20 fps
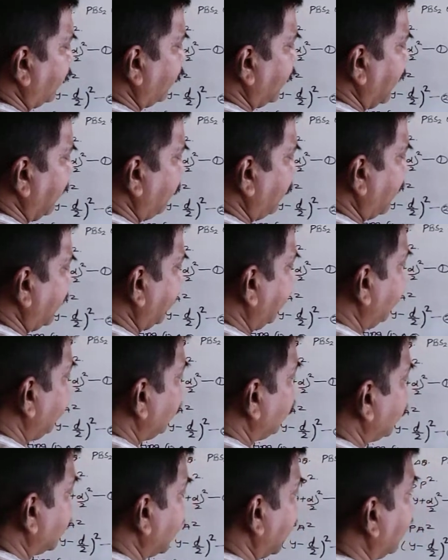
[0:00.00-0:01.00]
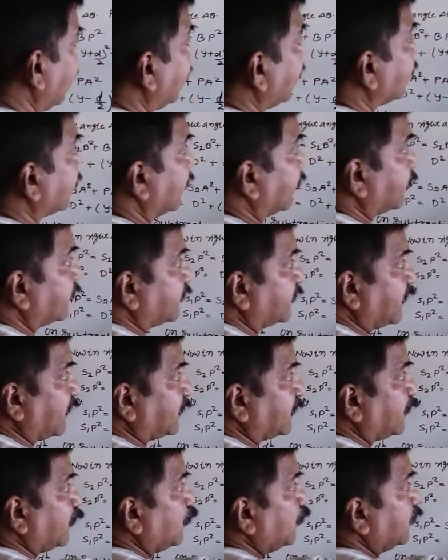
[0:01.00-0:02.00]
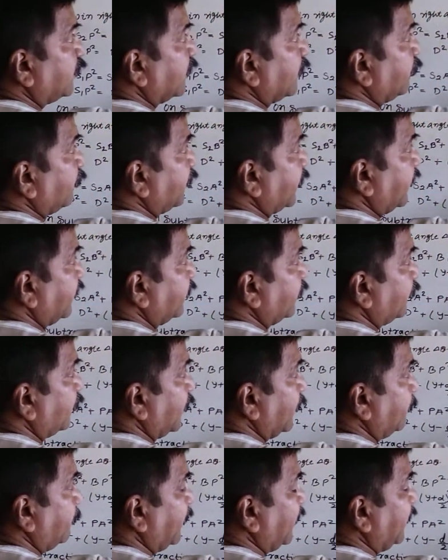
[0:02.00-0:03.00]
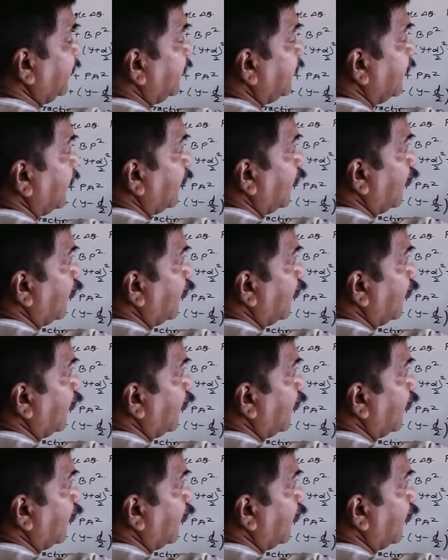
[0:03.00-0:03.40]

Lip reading: will happen? The constructive interference will be